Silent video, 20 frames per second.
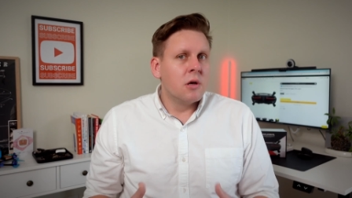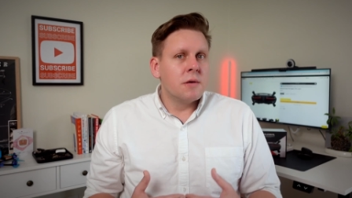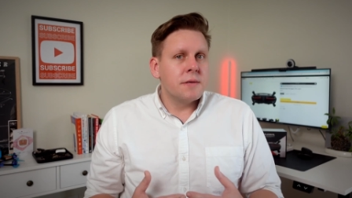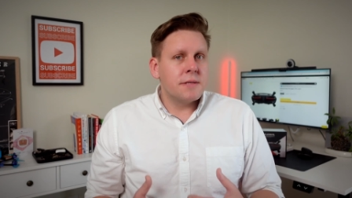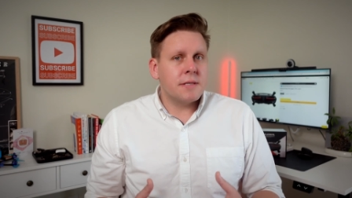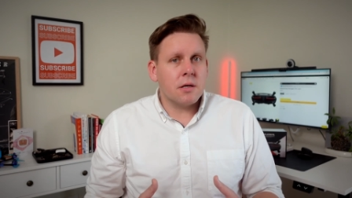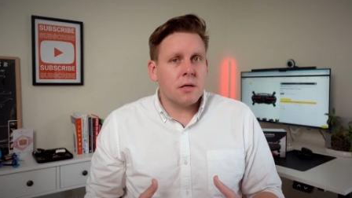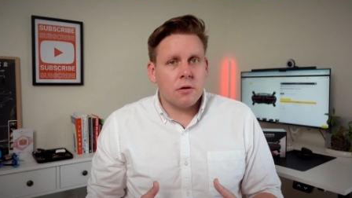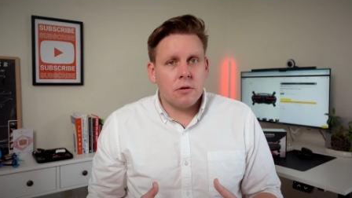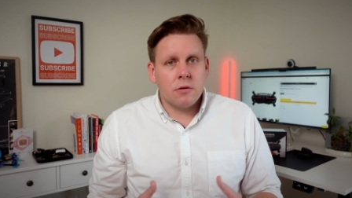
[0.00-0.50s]

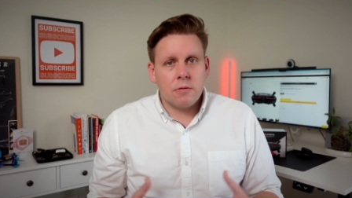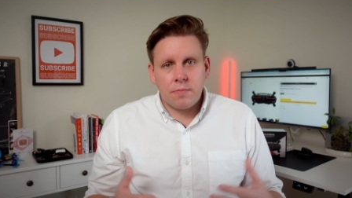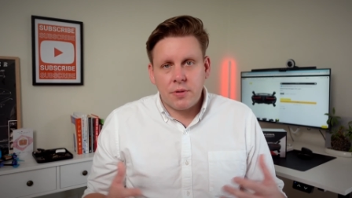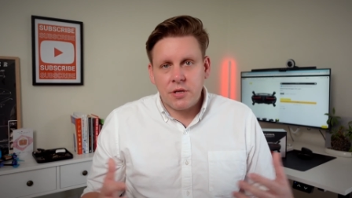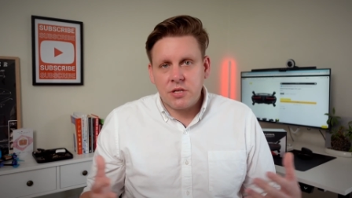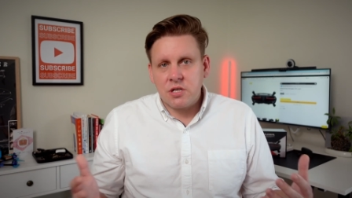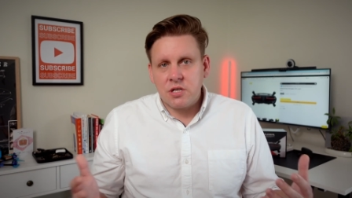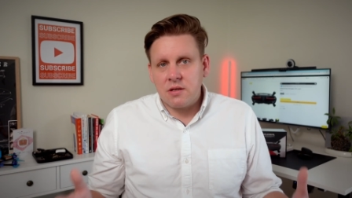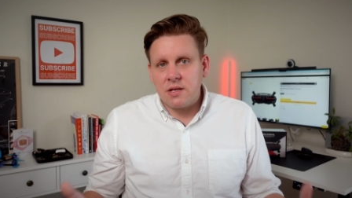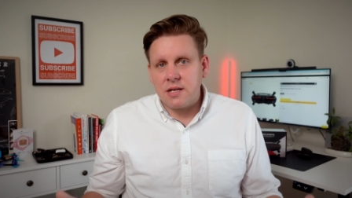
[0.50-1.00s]
So
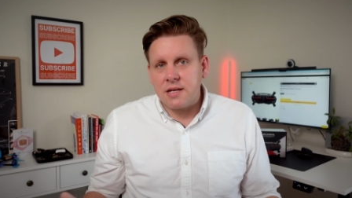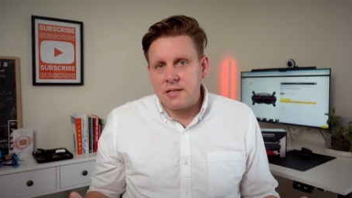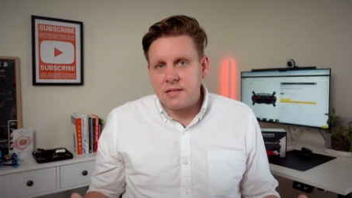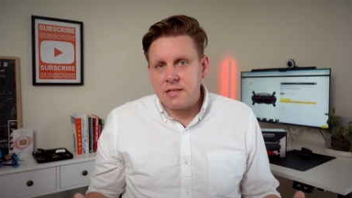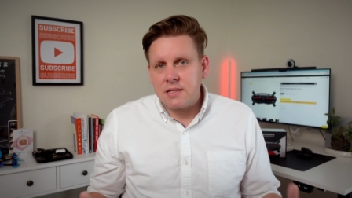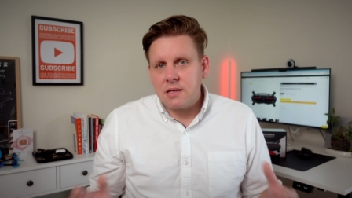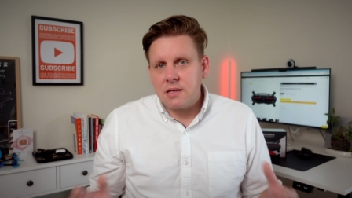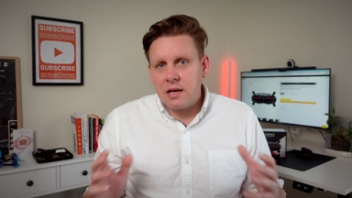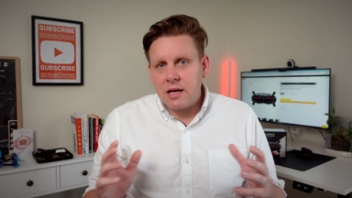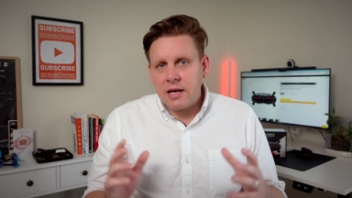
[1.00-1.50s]
picture
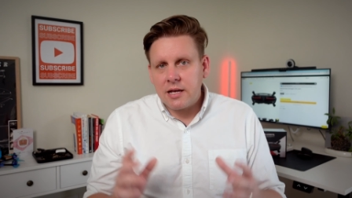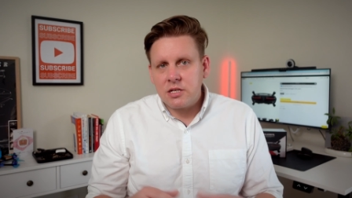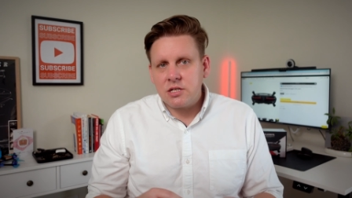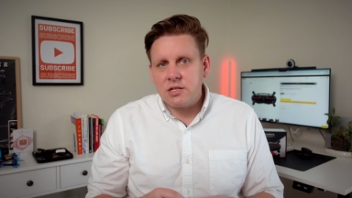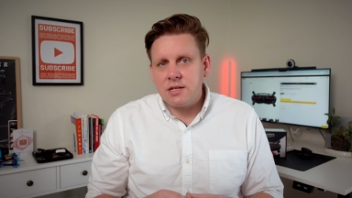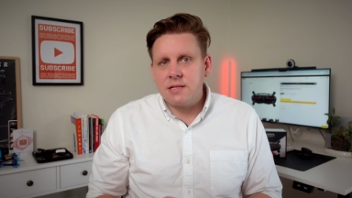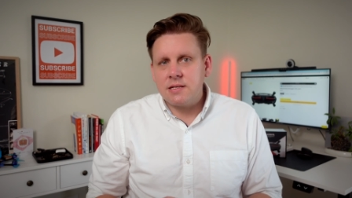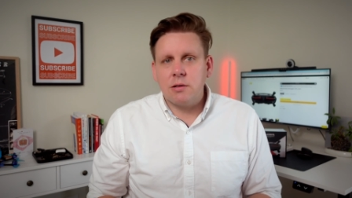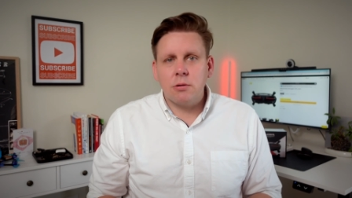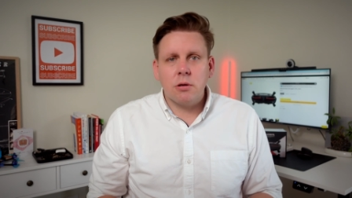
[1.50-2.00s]
this
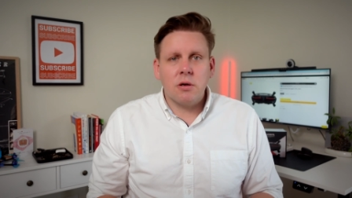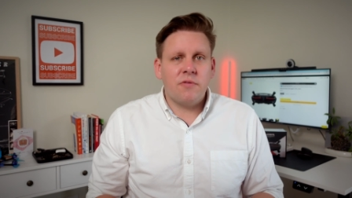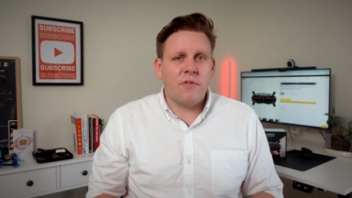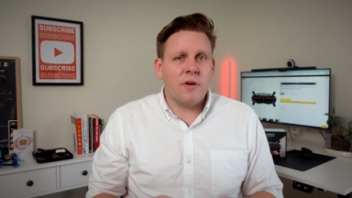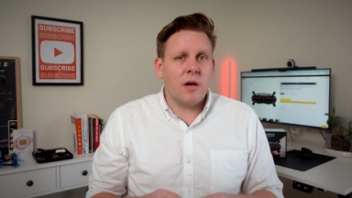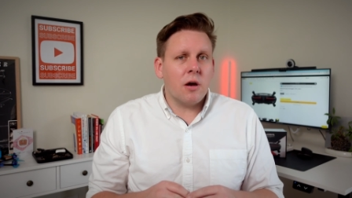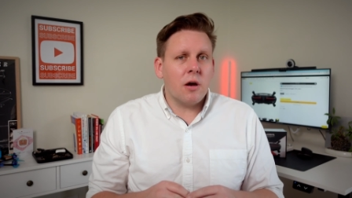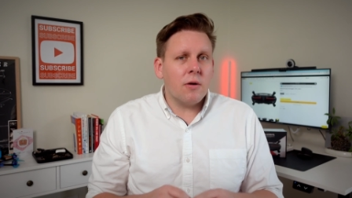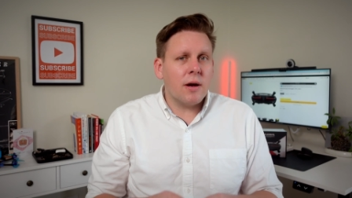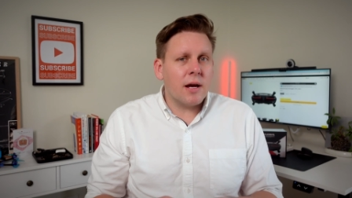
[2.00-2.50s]
HD Zero
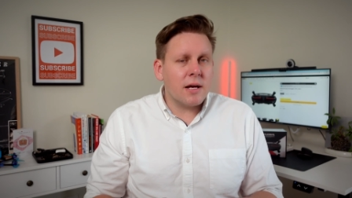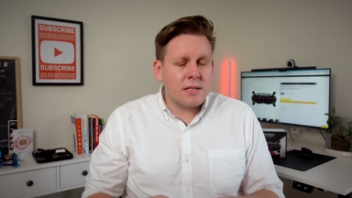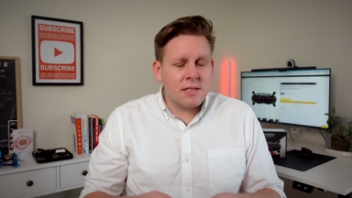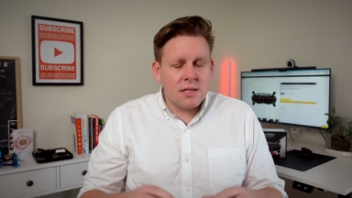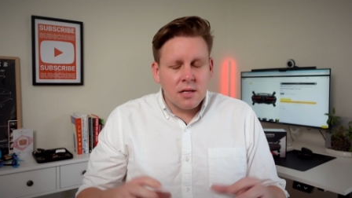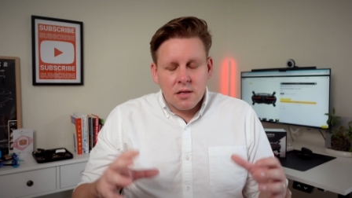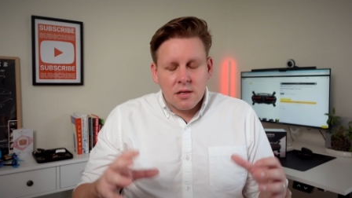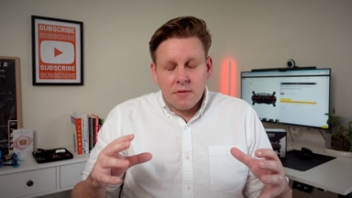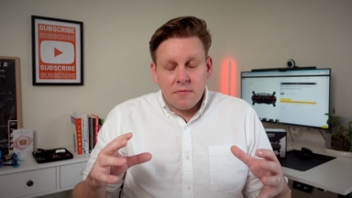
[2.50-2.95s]
VRX